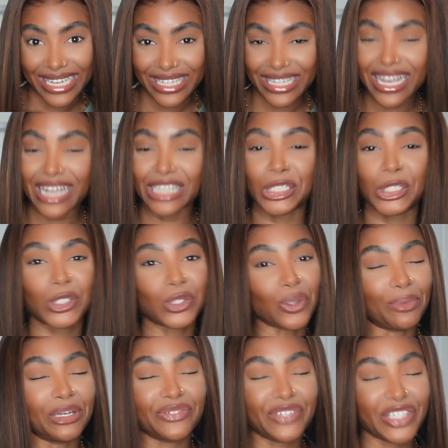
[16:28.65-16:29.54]
Thank you guys
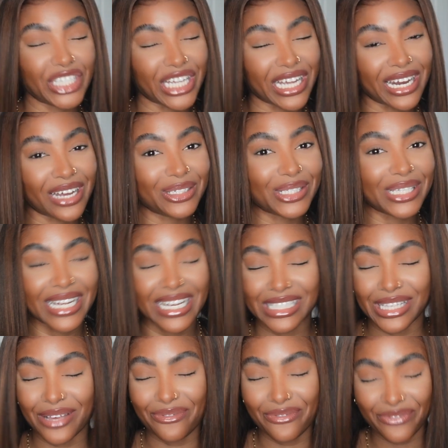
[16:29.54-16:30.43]
so much for checking out
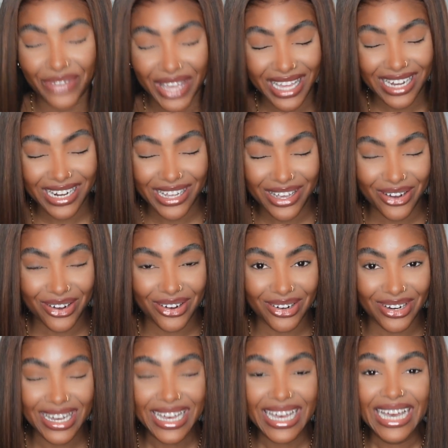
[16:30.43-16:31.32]
today's
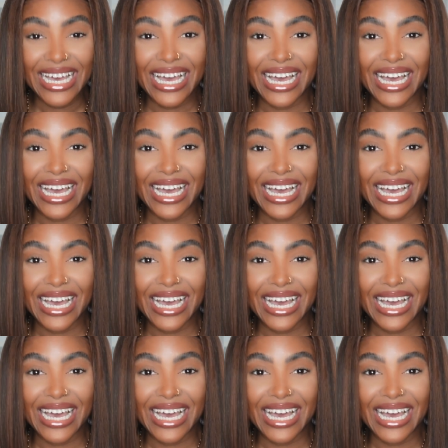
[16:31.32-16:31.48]
video,